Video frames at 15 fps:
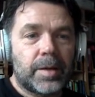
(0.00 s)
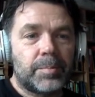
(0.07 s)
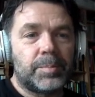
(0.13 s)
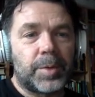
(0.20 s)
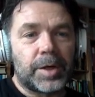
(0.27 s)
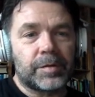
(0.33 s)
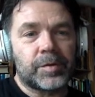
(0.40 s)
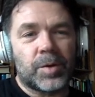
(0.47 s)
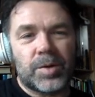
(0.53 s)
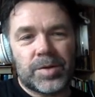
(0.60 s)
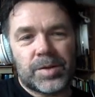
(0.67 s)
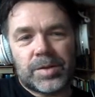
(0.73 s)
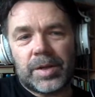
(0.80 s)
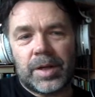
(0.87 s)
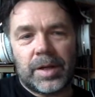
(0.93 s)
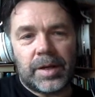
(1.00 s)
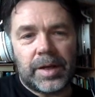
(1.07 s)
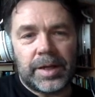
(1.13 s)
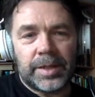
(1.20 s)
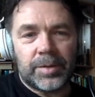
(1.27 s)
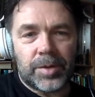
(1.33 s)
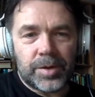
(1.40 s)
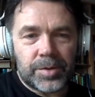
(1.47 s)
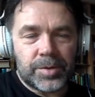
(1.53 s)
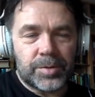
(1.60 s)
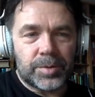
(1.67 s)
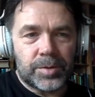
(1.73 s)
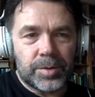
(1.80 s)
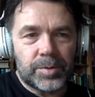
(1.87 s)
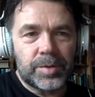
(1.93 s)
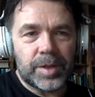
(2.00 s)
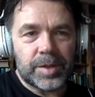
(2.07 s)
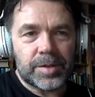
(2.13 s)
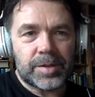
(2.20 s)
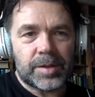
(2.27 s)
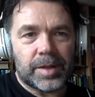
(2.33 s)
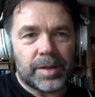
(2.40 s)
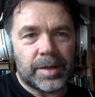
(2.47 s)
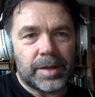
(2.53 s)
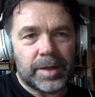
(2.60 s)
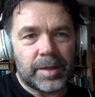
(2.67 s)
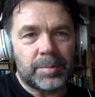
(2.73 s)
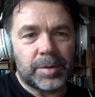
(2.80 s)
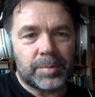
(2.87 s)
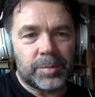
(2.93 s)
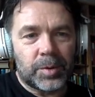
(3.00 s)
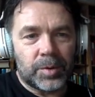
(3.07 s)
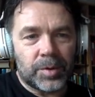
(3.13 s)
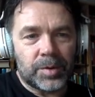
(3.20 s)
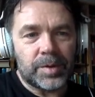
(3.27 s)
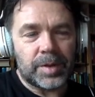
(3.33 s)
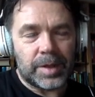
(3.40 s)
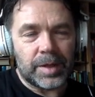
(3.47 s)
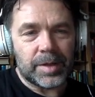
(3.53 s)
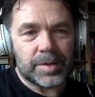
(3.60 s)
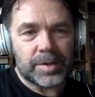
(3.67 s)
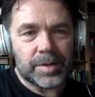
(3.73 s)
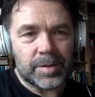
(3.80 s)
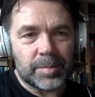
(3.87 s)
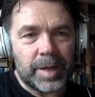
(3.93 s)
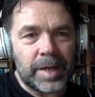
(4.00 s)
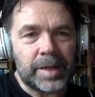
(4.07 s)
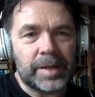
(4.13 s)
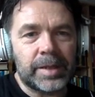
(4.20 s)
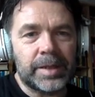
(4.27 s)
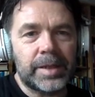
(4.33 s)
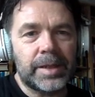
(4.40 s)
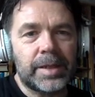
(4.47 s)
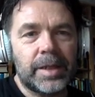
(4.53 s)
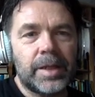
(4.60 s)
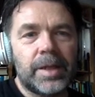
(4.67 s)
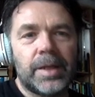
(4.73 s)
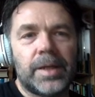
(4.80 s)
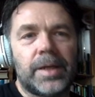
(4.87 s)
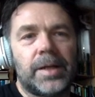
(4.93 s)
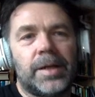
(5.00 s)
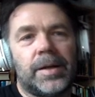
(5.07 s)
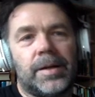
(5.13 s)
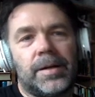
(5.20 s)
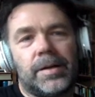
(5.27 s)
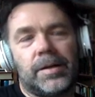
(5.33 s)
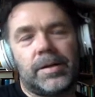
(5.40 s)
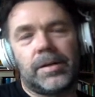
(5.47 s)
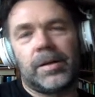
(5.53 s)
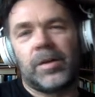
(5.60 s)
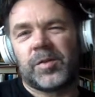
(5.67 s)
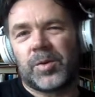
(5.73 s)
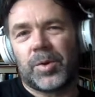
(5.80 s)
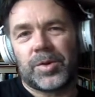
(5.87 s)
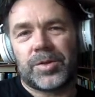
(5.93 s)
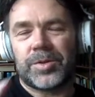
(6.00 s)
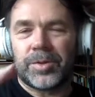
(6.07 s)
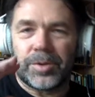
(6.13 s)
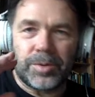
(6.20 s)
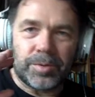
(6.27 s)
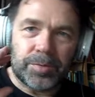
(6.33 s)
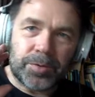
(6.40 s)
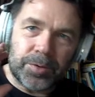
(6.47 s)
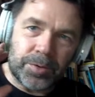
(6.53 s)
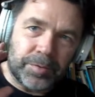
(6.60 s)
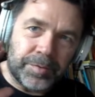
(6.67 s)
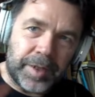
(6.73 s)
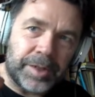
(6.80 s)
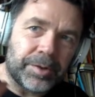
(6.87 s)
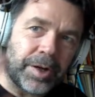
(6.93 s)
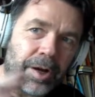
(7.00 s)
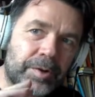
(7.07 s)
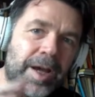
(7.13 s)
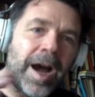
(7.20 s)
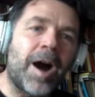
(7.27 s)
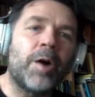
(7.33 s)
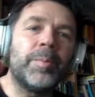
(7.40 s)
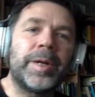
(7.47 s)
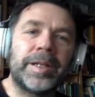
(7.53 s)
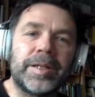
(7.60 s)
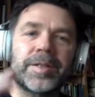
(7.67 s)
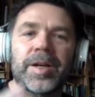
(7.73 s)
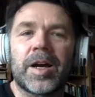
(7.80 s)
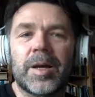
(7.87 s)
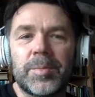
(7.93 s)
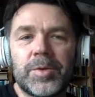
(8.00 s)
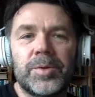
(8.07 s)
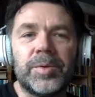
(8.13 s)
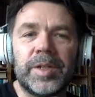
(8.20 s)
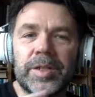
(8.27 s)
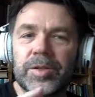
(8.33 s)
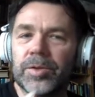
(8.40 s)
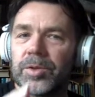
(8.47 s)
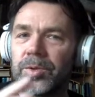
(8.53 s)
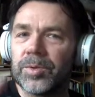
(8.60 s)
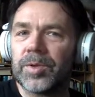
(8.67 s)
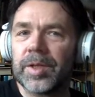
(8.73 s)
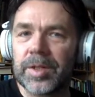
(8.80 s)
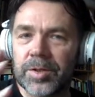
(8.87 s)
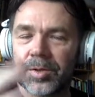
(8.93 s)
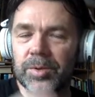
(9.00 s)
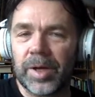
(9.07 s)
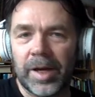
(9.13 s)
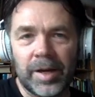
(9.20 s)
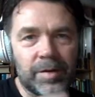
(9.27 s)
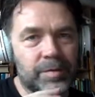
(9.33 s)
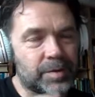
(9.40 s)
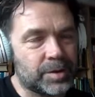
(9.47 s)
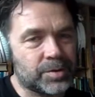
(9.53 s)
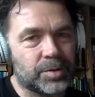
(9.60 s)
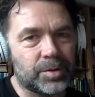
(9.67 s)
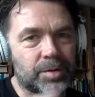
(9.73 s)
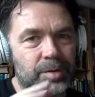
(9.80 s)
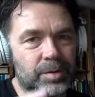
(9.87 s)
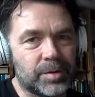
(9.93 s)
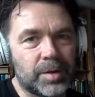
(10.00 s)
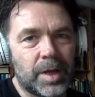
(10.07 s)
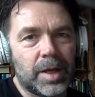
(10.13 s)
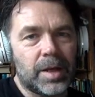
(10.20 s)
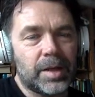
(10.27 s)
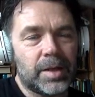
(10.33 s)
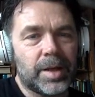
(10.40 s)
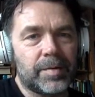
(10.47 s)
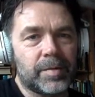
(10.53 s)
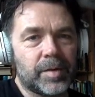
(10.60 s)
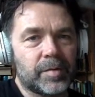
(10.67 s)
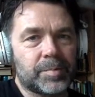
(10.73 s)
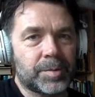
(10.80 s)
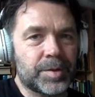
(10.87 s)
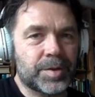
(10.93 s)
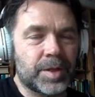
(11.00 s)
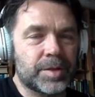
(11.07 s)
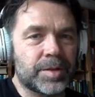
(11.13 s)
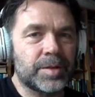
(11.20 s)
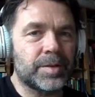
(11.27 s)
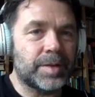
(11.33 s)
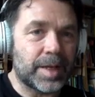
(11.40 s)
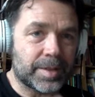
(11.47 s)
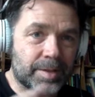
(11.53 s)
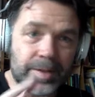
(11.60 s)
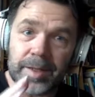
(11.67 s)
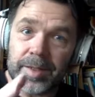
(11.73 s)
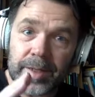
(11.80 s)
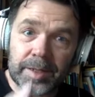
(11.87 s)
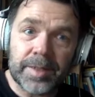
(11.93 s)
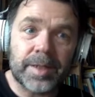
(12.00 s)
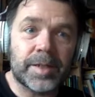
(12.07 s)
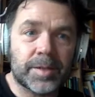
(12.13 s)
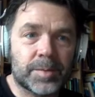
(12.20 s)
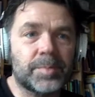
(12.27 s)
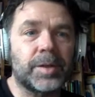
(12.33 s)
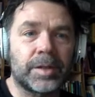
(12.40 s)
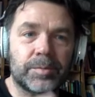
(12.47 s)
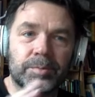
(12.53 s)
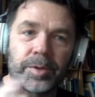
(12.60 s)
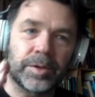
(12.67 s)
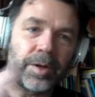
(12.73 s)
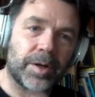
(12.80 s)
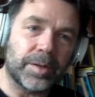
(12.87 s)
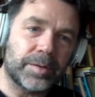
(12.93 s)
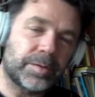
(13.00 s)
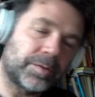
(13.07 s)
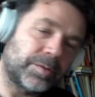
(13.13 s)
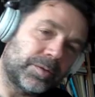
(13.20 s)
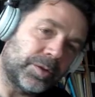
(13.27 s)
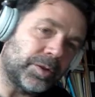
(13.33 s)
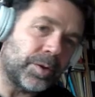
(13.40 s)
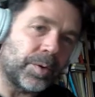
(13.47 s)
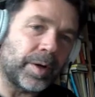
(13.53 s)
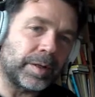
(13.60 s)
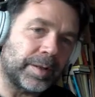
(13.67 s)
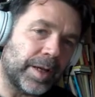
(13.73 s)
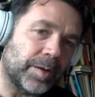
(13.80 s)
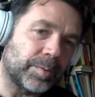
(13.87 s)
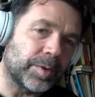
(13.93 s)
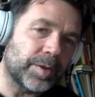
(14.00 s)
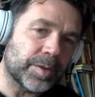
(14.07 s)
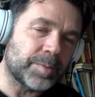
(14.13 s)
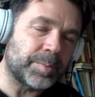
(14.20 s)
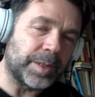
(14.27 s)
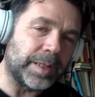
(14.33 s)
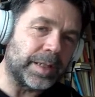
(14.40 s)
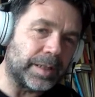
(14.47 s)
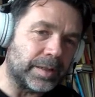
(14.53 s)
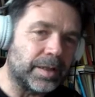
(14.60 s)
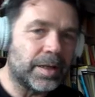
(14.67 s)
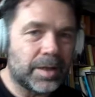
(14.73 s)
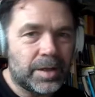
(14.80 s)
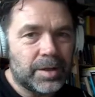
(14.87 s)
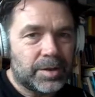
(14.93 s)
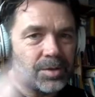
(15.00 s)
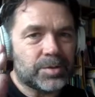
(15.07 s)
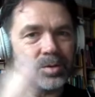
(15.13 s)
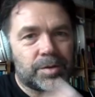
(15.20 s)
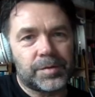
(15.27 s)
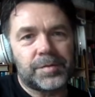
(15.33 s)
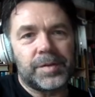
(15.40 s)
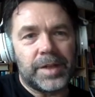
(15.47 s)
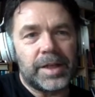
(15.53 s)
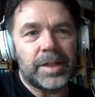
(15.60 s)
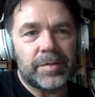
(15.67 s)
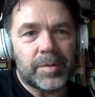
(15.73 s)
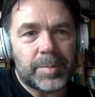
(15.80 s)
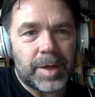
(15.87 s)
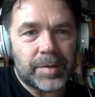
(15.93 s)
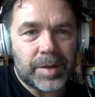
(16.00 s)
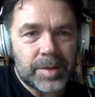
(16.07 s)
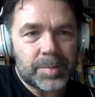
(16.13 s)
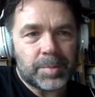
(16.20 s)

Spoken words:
But of course, in order to do this a little bit more systematically, of course, to figure out how many times you need to do this to have a certain level of precision, that's statistics, but we're not going there. We're just being sort of naive about this.